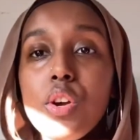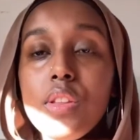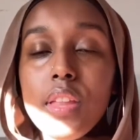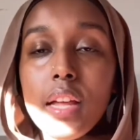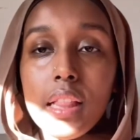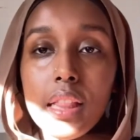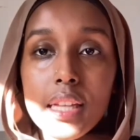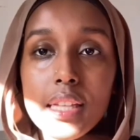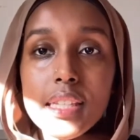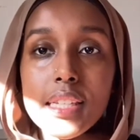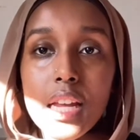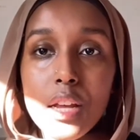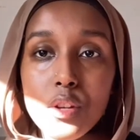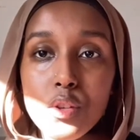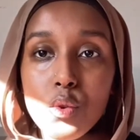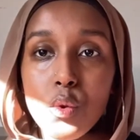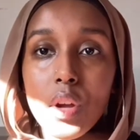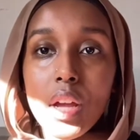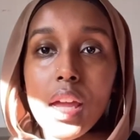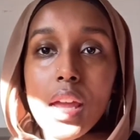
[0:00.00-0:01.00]
the cleanser I was
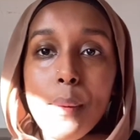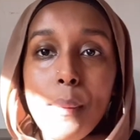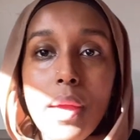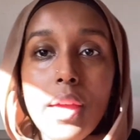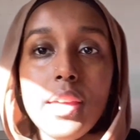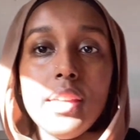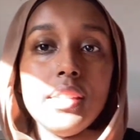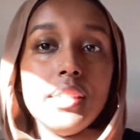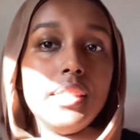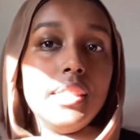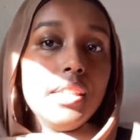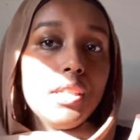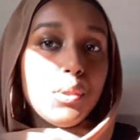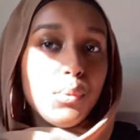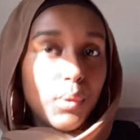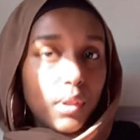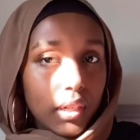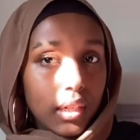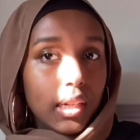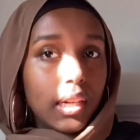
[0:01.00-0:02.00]
talking about is this
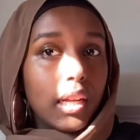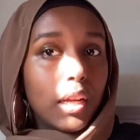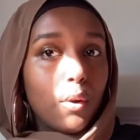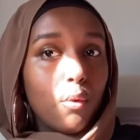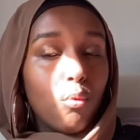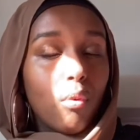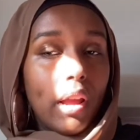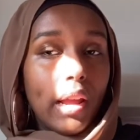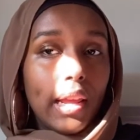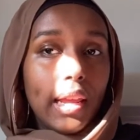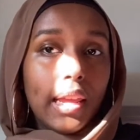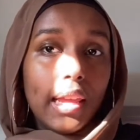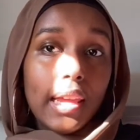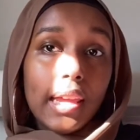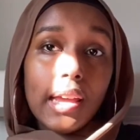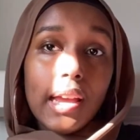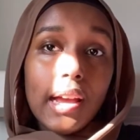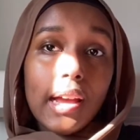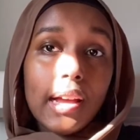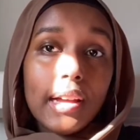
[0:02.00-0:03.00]
one right
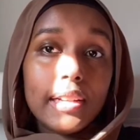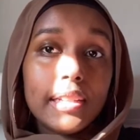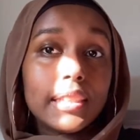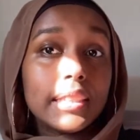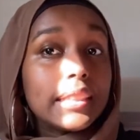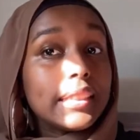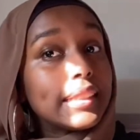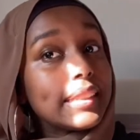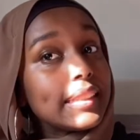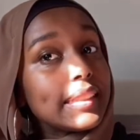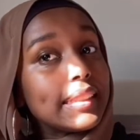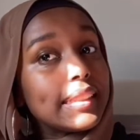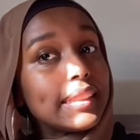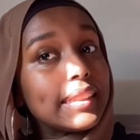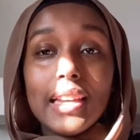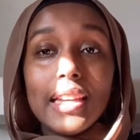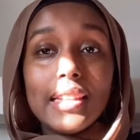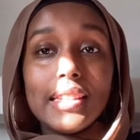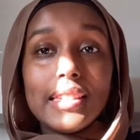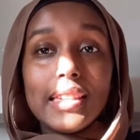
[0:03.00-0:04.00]
here.
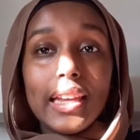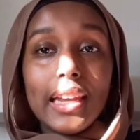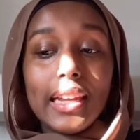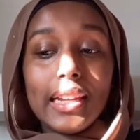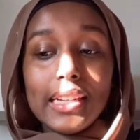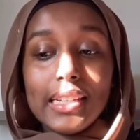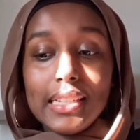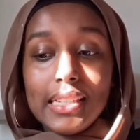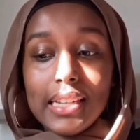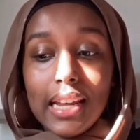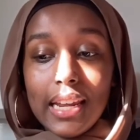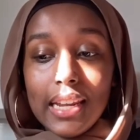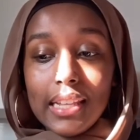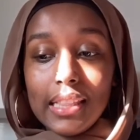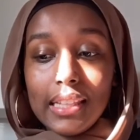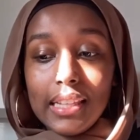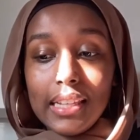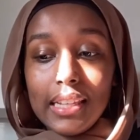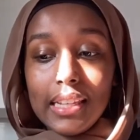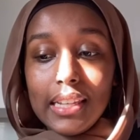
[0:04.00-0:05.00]
It's a
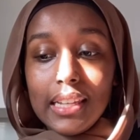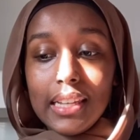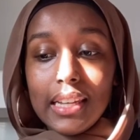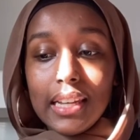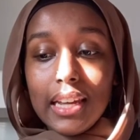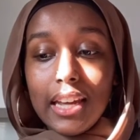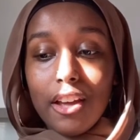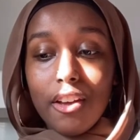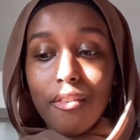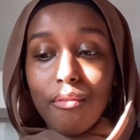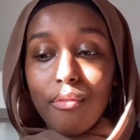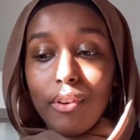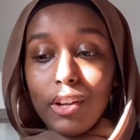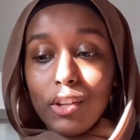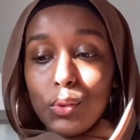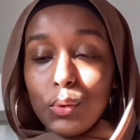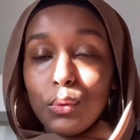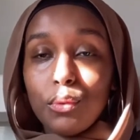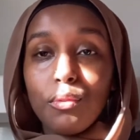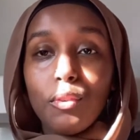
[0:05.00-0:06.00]
daily
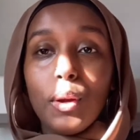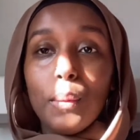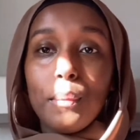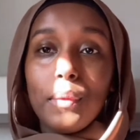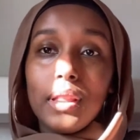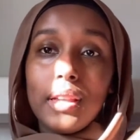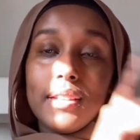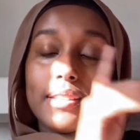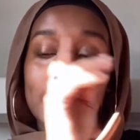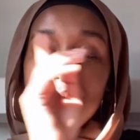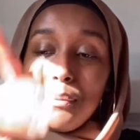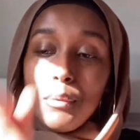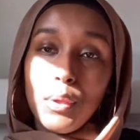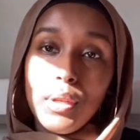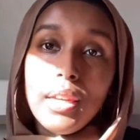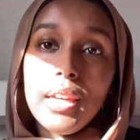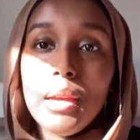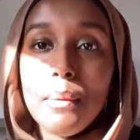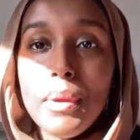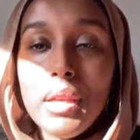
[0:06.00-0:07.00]
facial foam cleanser. I'm
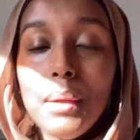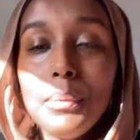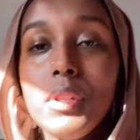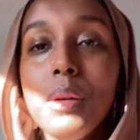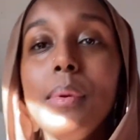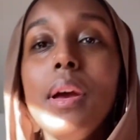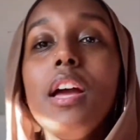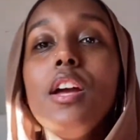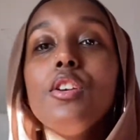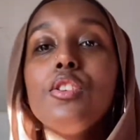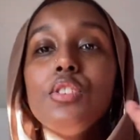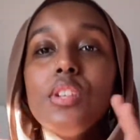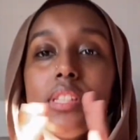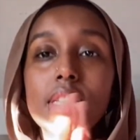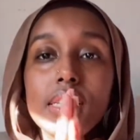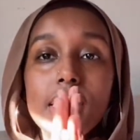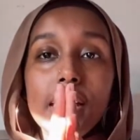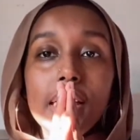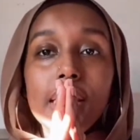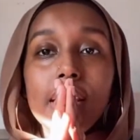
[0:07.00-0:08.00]
looking at my laptop. So it's a
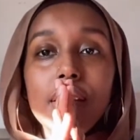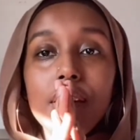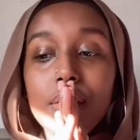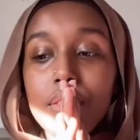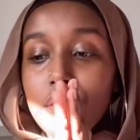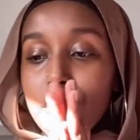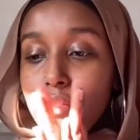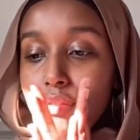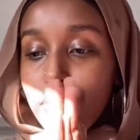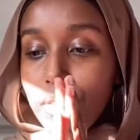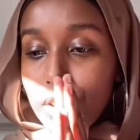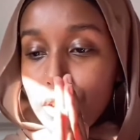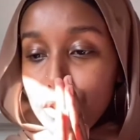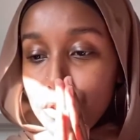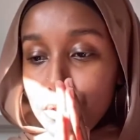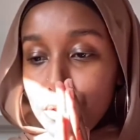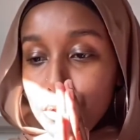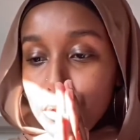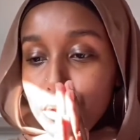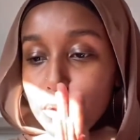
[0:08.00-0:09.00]
daily
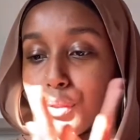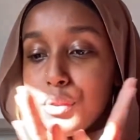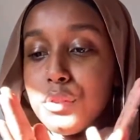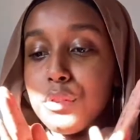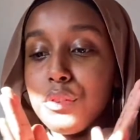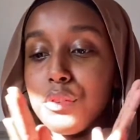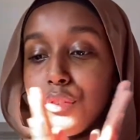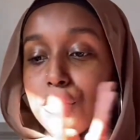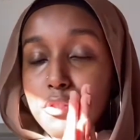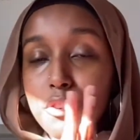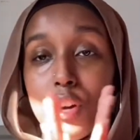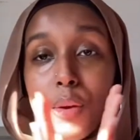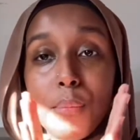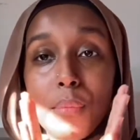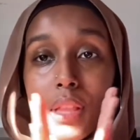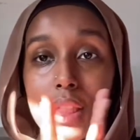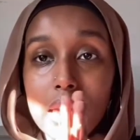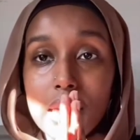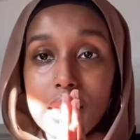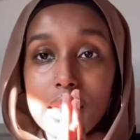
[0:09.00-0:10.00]
facial foam
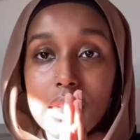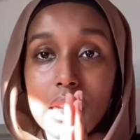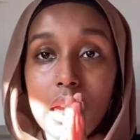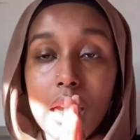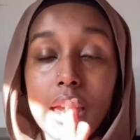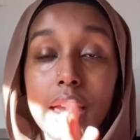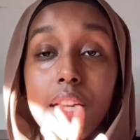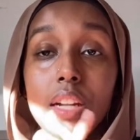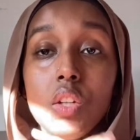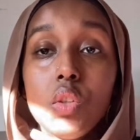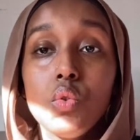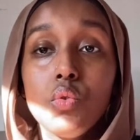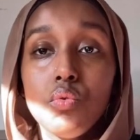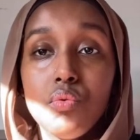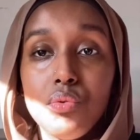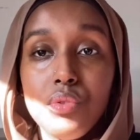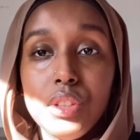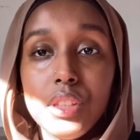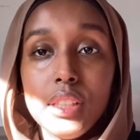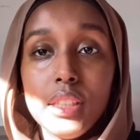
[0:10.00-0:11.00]
cleanser, and it's
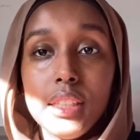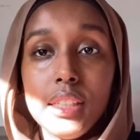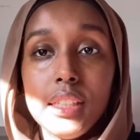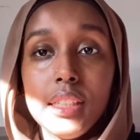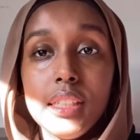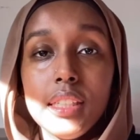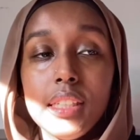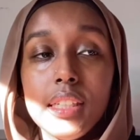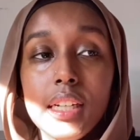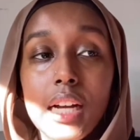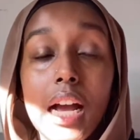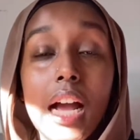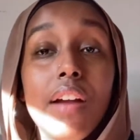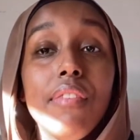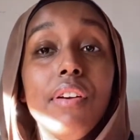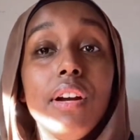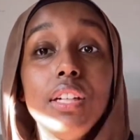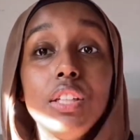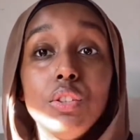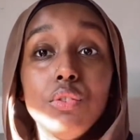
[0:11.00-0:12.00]
really, I
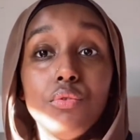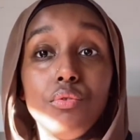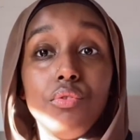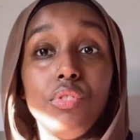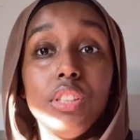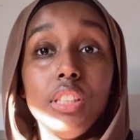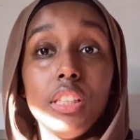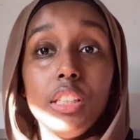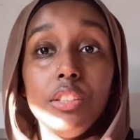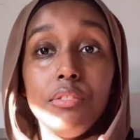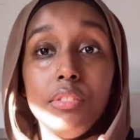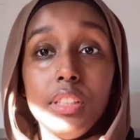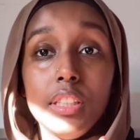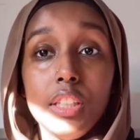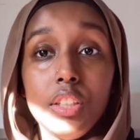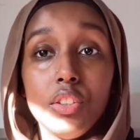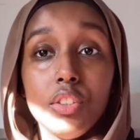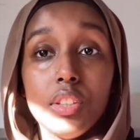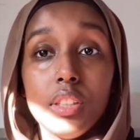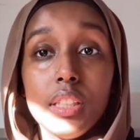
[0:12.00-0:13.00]
found it really, really
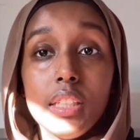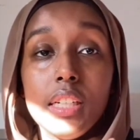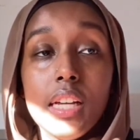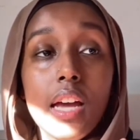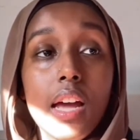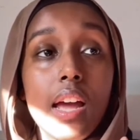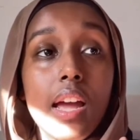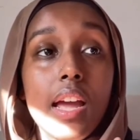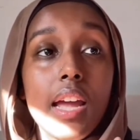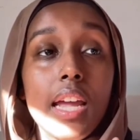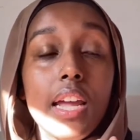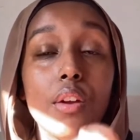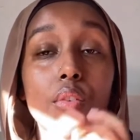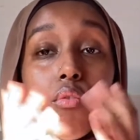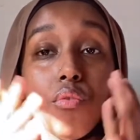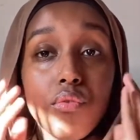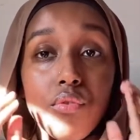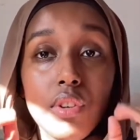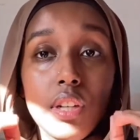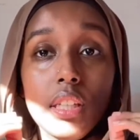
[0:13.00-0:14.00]
good. It
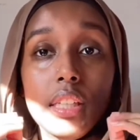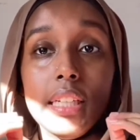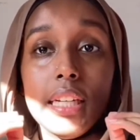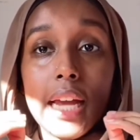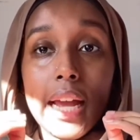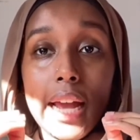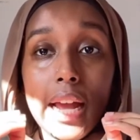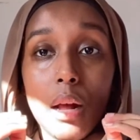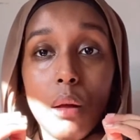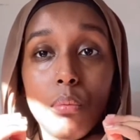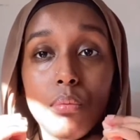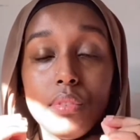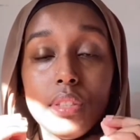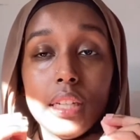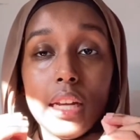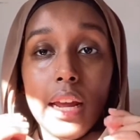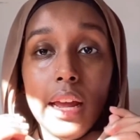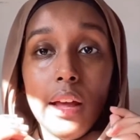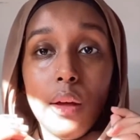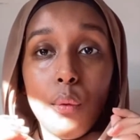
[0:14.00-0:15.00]
really helped
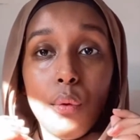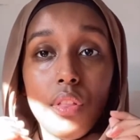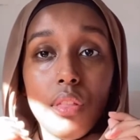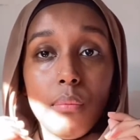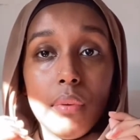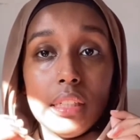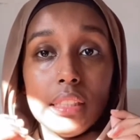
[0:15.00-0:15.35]
out with my